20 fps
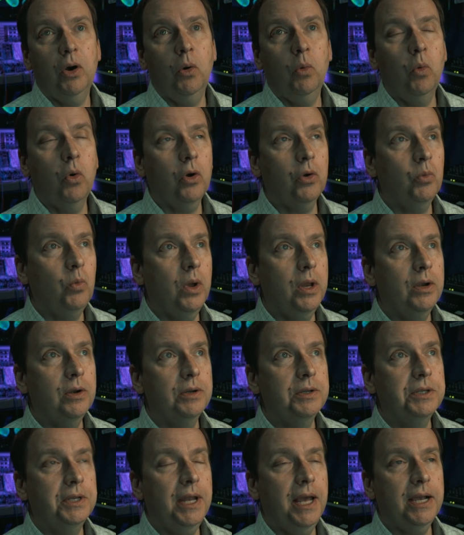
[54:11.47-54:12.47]
Award
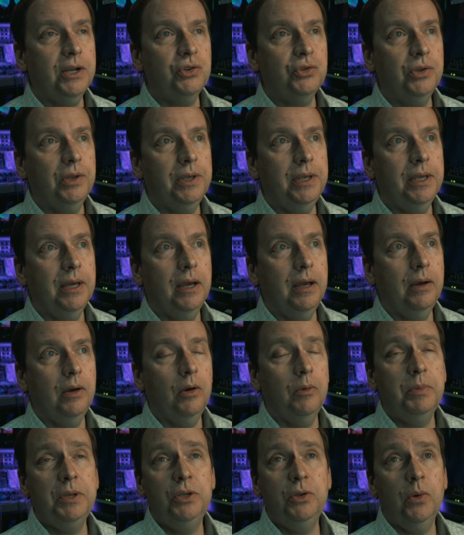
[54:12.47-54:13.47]
winners, and actually, uh,
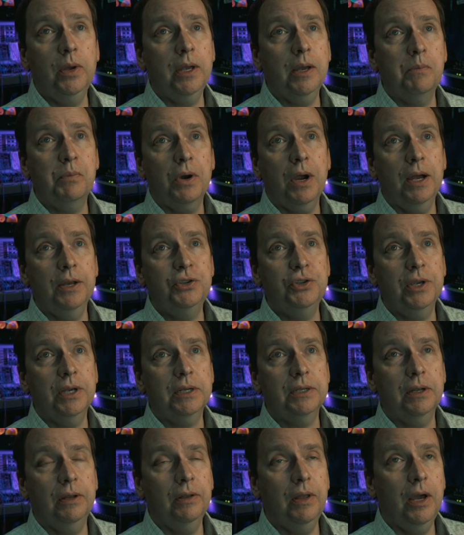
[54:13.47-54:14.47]
I'll be doing a
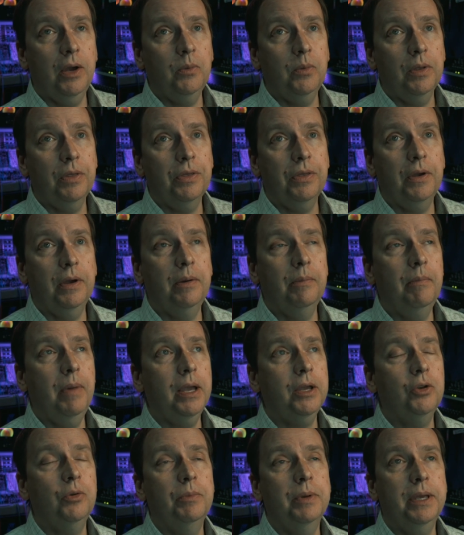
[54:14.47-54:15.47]
project along with uh,
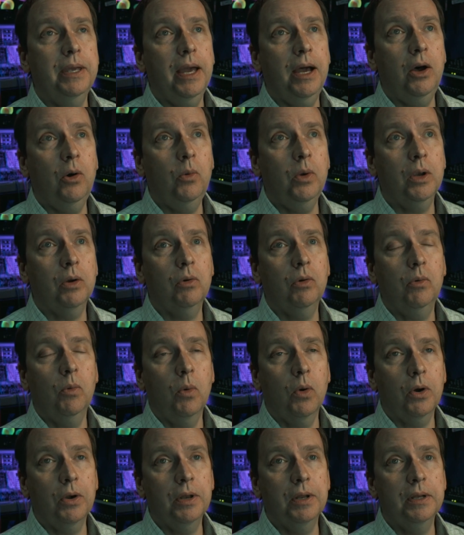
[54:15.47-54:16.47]
Michael McGill. We were
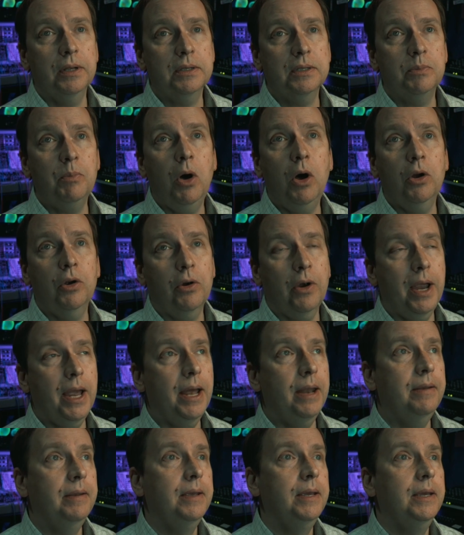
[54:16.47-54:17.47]
awarded a small grant